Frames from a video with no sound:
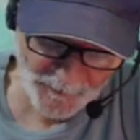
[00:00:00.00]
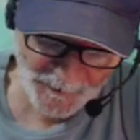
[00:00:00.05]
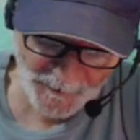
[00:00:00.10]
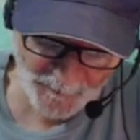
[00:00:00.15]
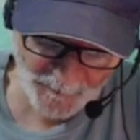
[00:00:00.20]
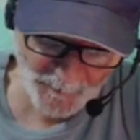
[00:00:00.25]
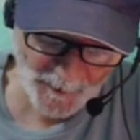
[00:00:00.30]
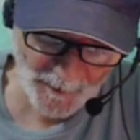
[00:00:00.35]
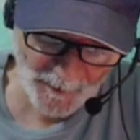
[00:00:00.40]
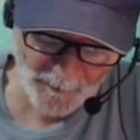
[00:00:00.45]

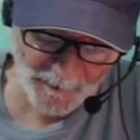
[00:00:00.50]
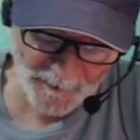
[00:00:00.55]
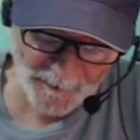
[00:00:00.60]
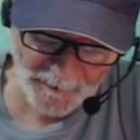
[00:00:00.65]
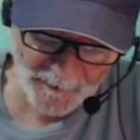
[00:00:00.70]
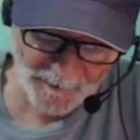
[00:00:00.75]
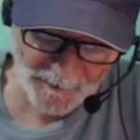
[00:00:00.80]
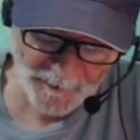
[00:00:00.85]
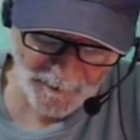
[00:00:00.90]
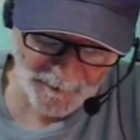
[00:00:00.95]

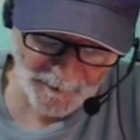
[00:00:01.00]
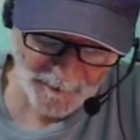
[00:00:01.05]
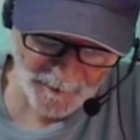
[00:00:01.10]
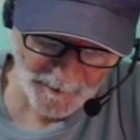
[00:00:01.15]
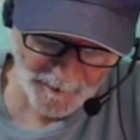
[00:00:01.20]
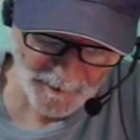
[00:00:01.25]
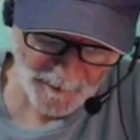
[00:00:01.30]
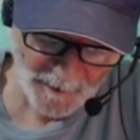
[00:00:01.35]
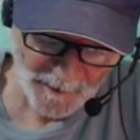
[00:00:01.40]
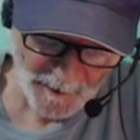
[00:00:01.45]
Spirit,
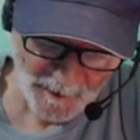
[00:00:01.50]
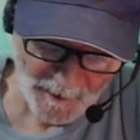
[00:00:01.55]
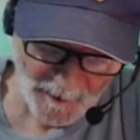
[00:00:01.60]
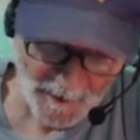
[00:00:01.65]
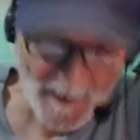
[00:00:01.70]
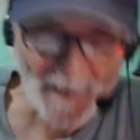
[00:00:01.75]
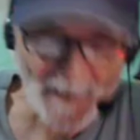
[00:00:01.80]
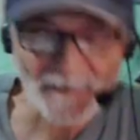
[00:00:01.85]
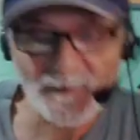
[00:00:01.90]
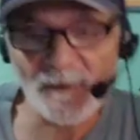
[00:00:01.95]

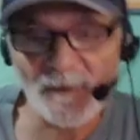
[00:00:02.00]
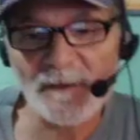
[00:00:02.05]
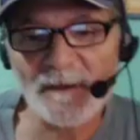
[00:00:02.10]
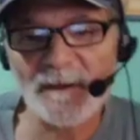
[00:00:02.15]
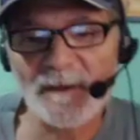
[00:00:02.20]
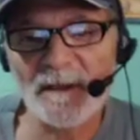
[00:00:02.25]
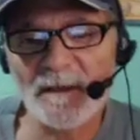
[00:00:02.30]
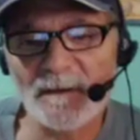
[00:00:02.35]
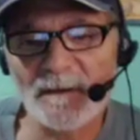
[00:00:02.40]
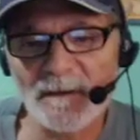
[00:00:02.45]
God's going to
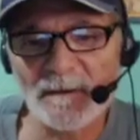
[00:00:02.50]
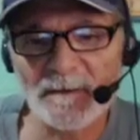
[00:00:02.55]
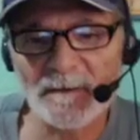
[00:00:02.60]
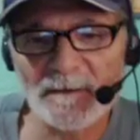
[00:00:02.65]
kindle